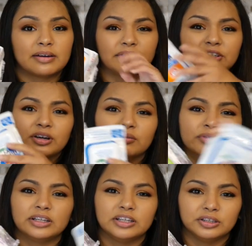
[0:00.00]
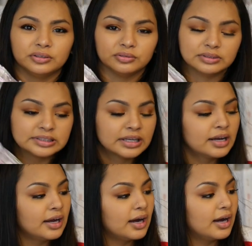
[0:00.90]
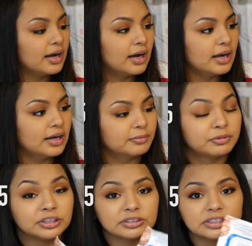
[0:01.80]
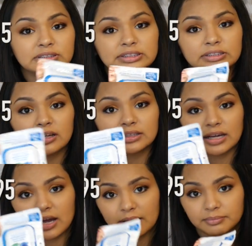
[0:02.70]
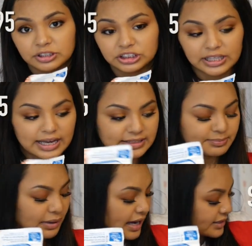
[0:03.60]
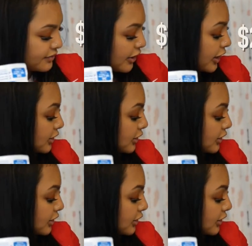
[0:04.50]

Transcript: that we don't really use. Um, we used to use these all the time, but she has pacifier